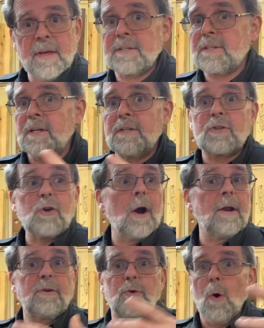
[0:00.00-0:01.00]
this is
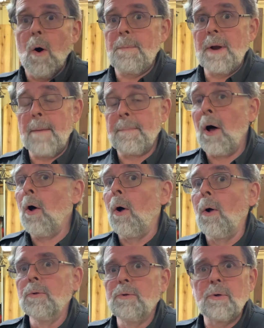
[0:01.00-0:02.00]
starting to open up a
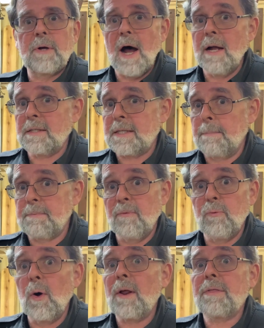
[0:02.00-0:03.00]
whole new concept
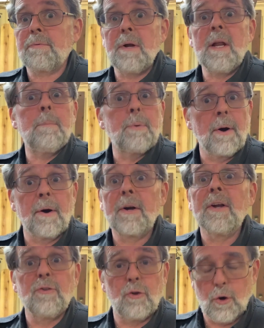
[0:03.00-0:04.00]
of what a 3D printer
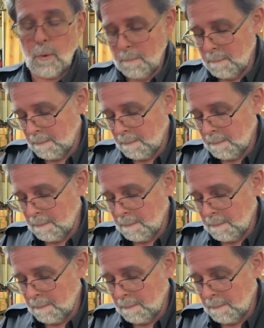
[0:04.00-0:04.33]
can do.